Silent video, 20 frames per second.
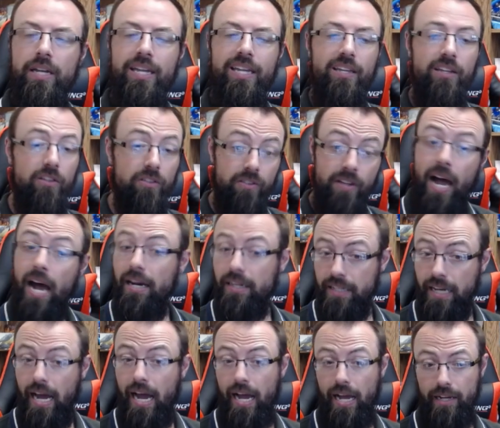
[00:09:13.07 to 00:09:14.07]
is not
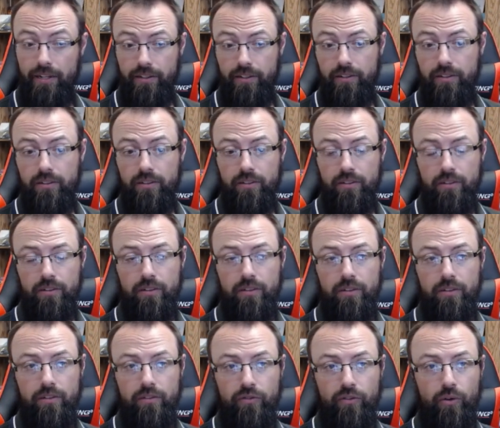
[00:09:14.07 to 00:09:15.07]
God,
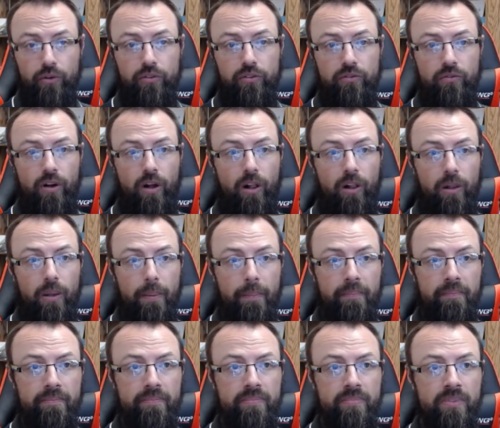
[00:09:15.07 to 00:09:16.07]
first of all.
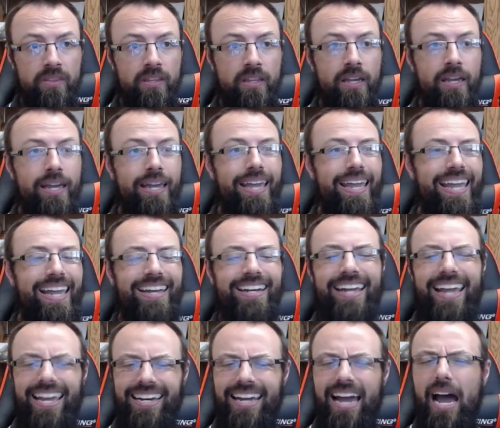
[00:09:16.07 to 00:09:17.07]
And,
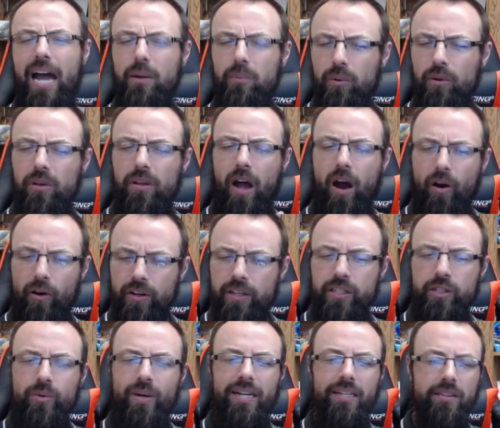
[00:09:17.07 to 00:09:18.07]
and I will
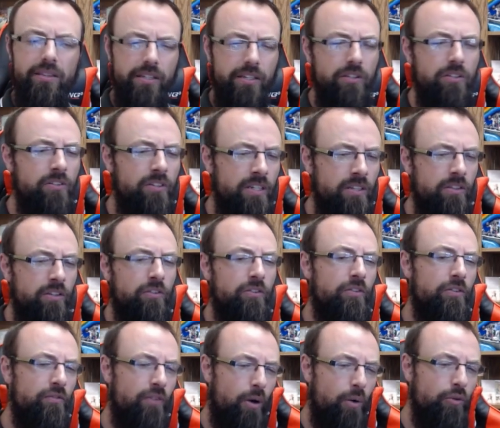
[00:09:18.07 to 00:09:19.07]
argue, at least in this
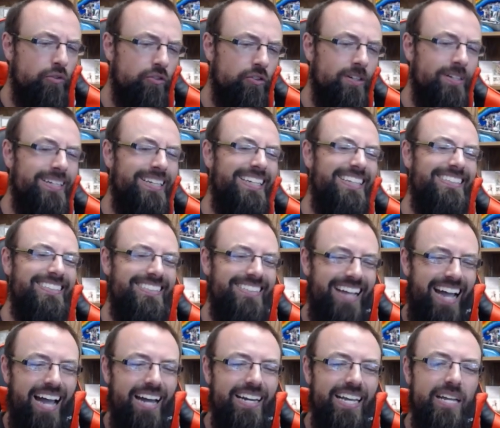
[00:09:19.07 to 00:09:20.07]
devotion, is
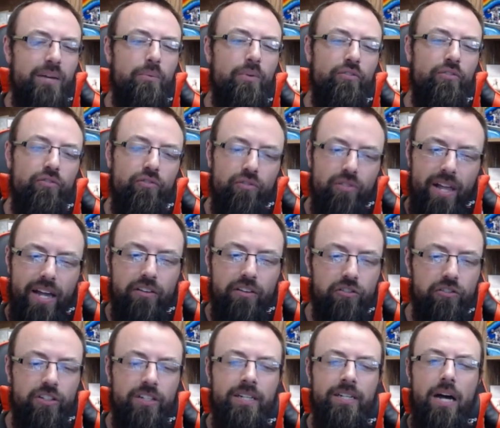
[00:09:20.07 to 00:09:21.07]
not a
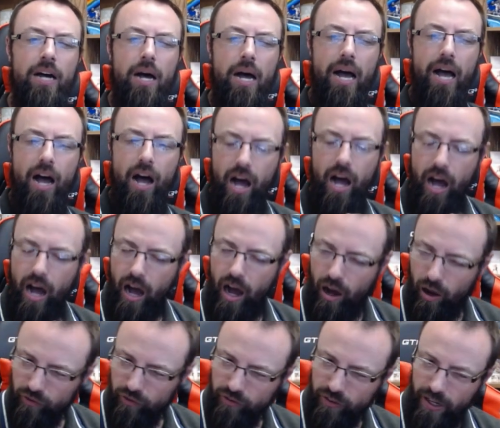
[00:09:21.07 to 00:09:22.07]
reflection
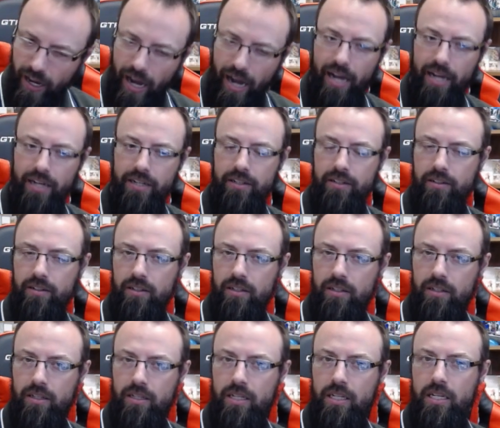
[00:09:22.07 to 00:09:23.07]
of God.
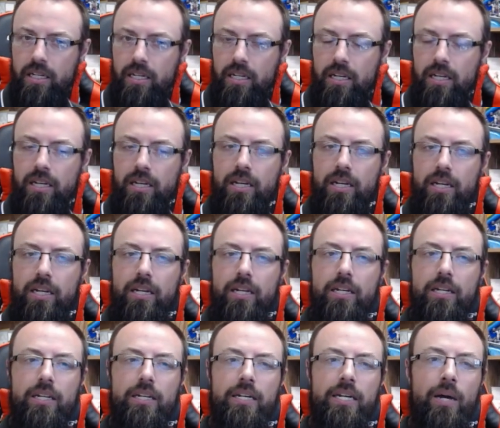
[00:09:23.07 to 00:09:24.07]

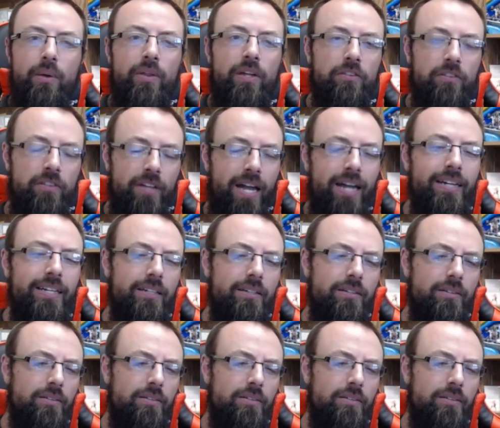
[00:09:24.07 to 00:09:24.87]
Now, that's not